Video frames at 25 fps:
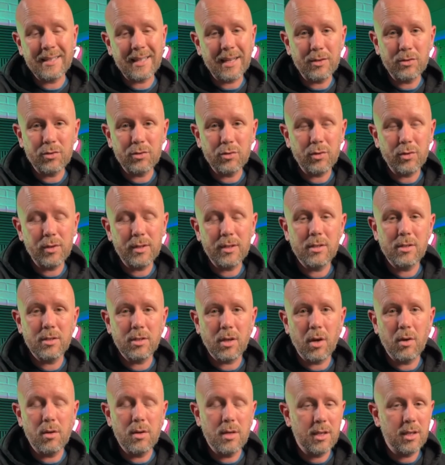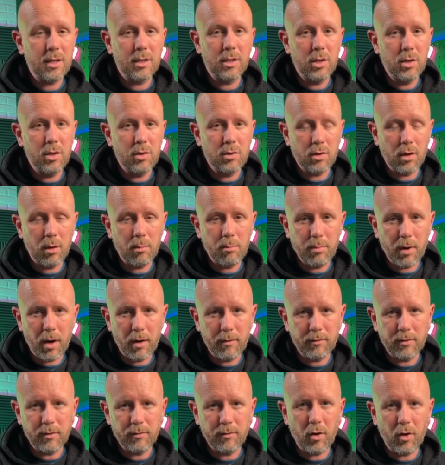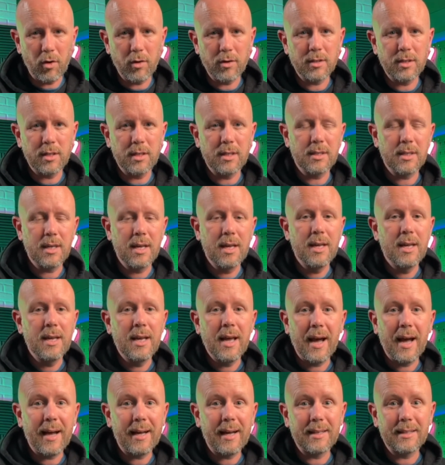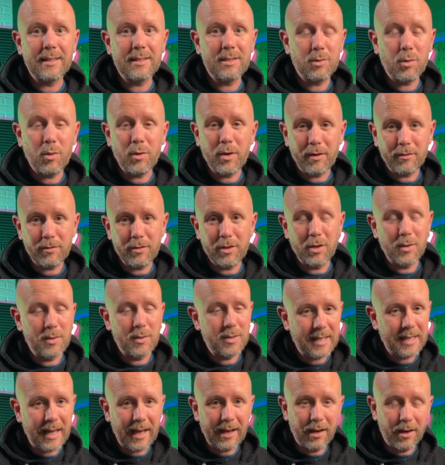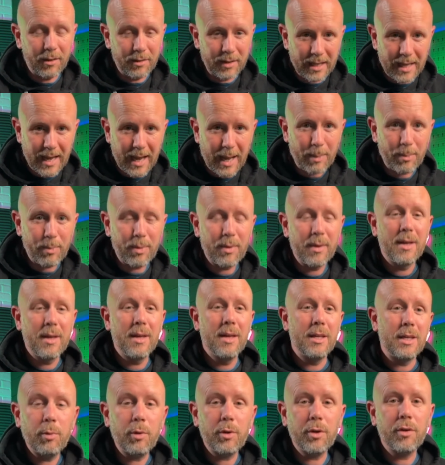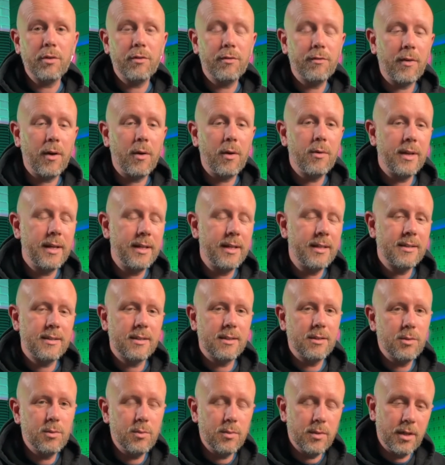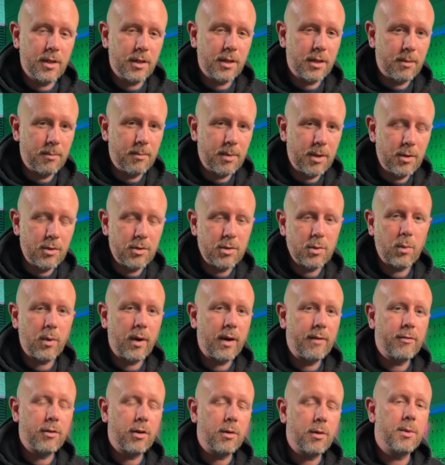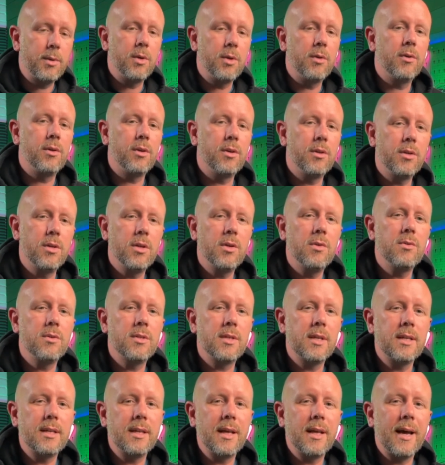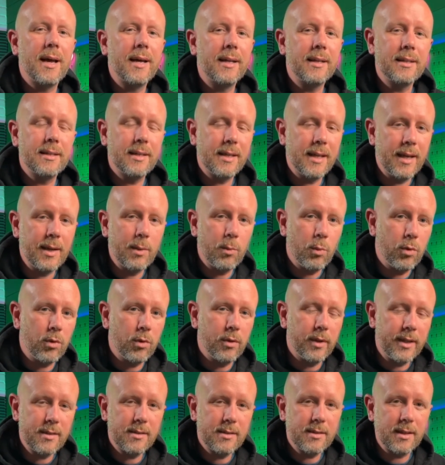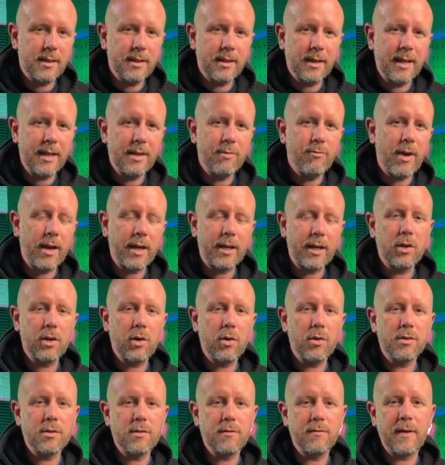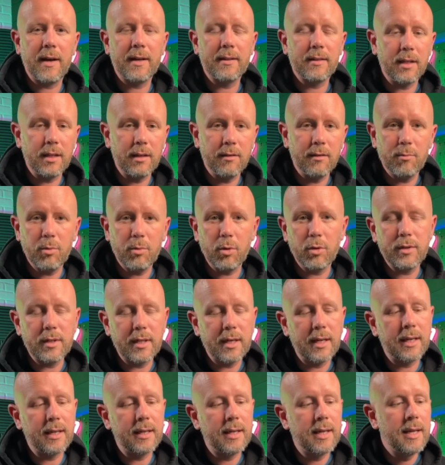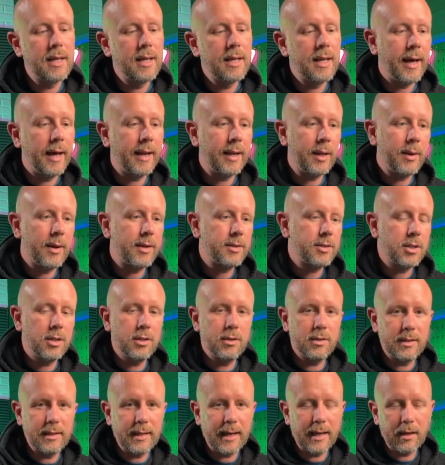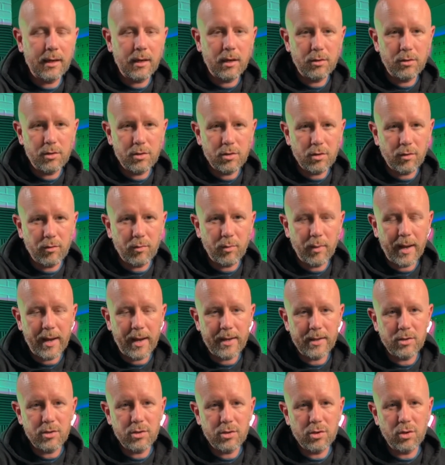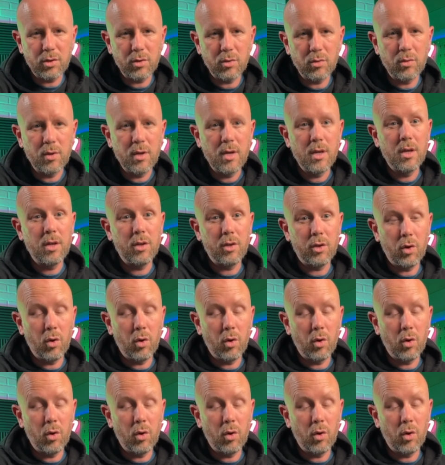and Android, so you can use it on both devices, and all you have to do is download the app. You plug your phone into the computer, whatever computer you're using, and it will instantly recognize the fact that you've plugged it in, and it'll ask you to download the software to